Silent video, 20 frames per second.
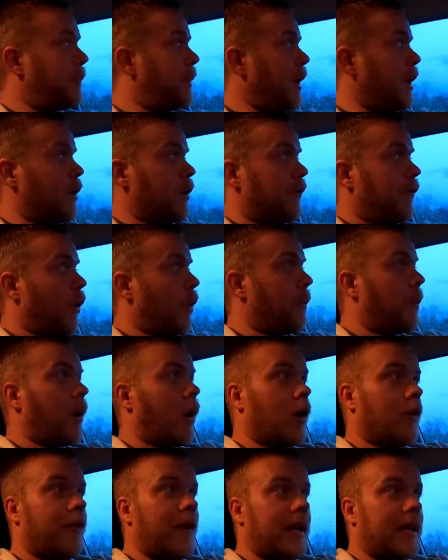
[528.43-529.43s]
beautiful,
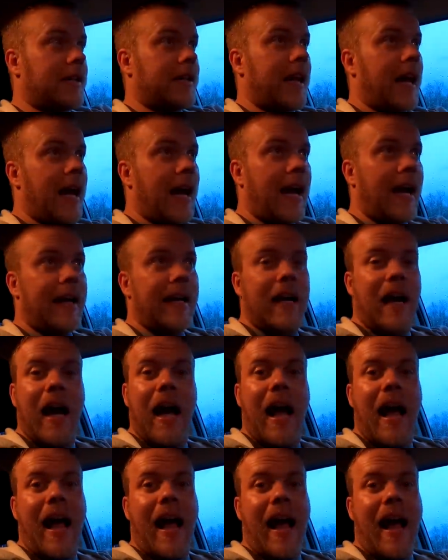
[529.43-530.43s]
perfect day,
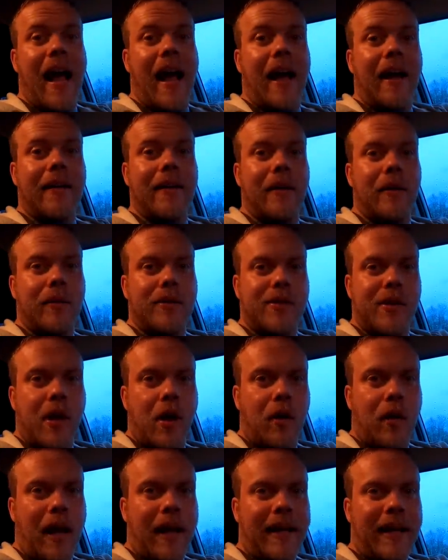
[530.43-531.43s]
and there was
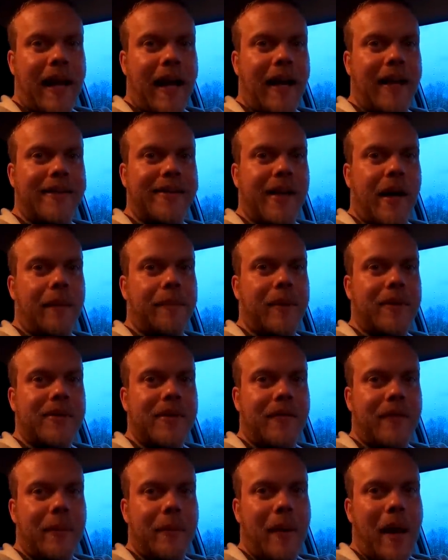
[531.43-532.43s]
no like heads up
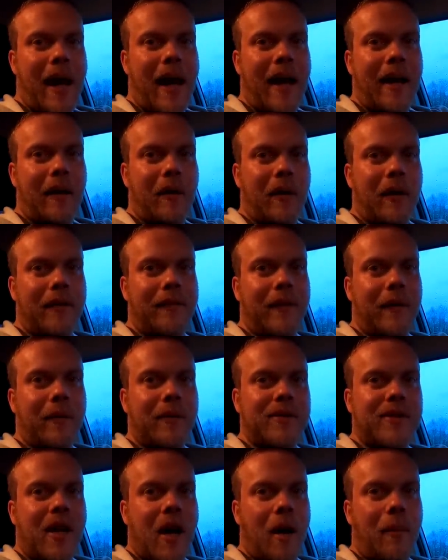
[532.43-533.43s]
that something bad or
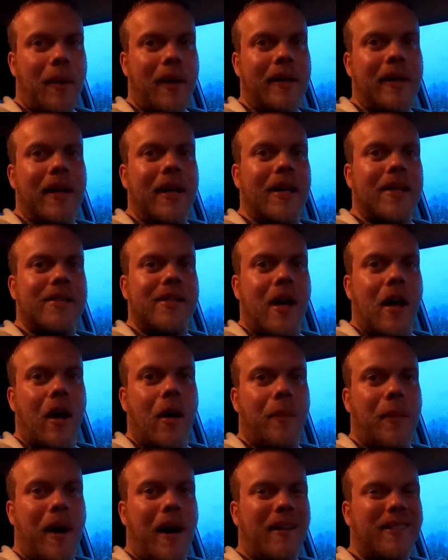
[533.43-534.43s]
anything was coming.
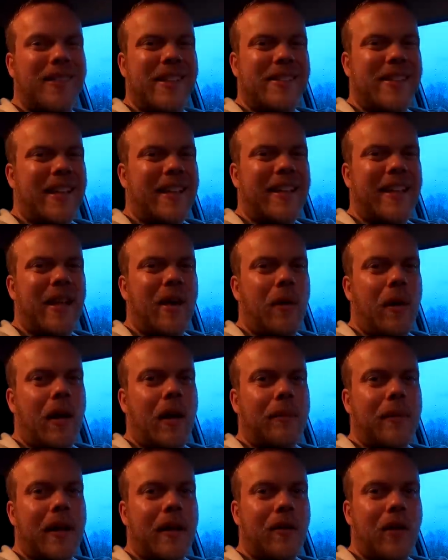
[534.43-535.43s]
So, but I was just like, you know
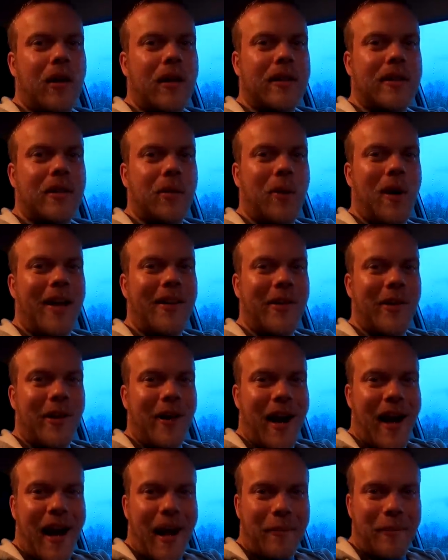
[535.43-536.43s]
what? I'm gonna look at the
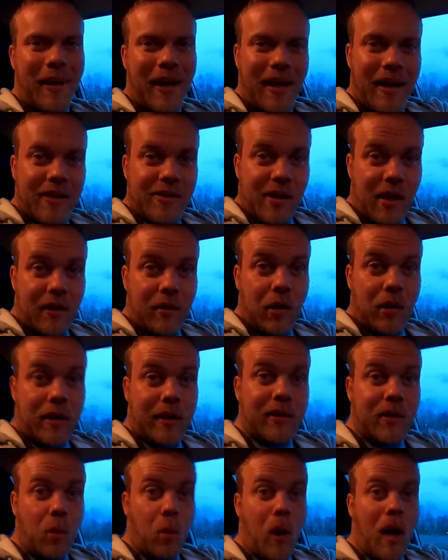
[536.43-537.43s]
weather app. So I
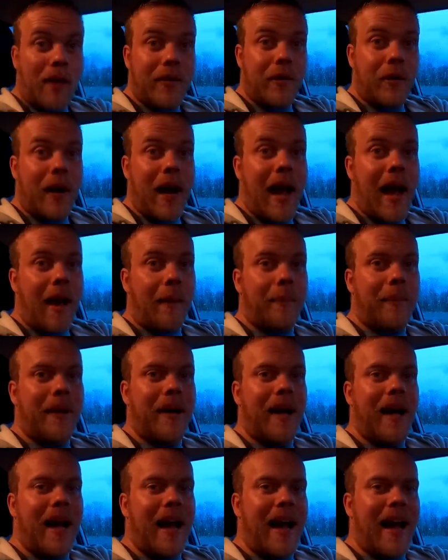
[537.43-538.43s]
look at the weather
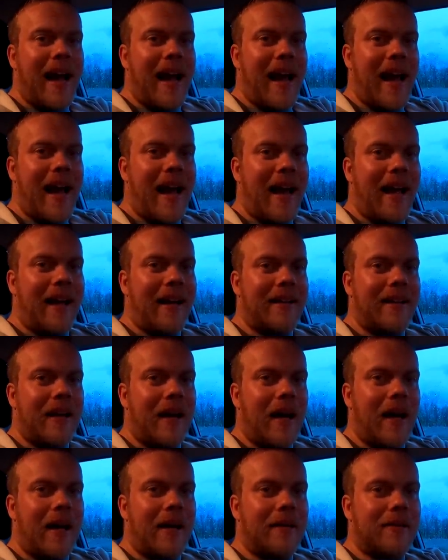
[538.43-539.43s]
app, and
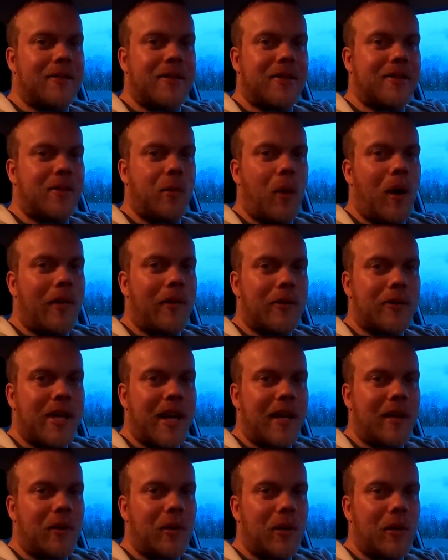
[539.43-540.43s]
uh, it was just the Weather
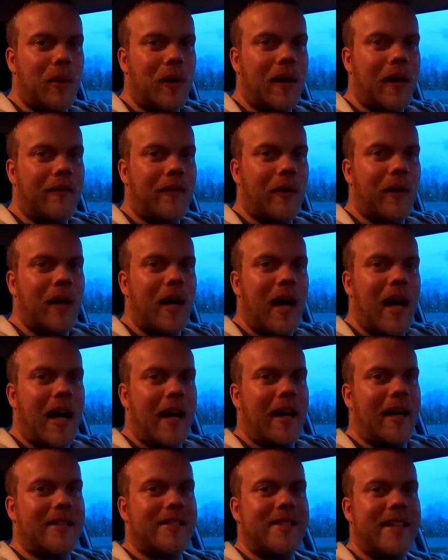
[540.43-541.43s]
Channel or whatever,
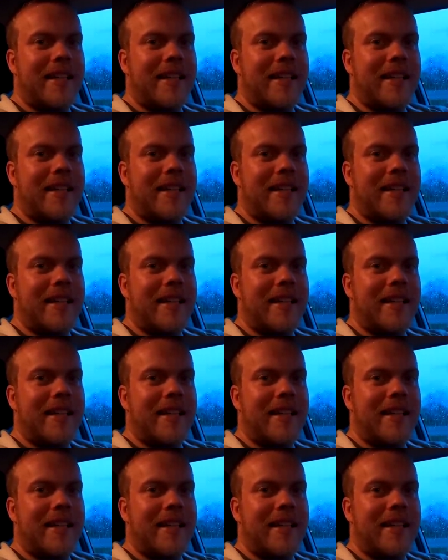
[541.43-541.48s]
and I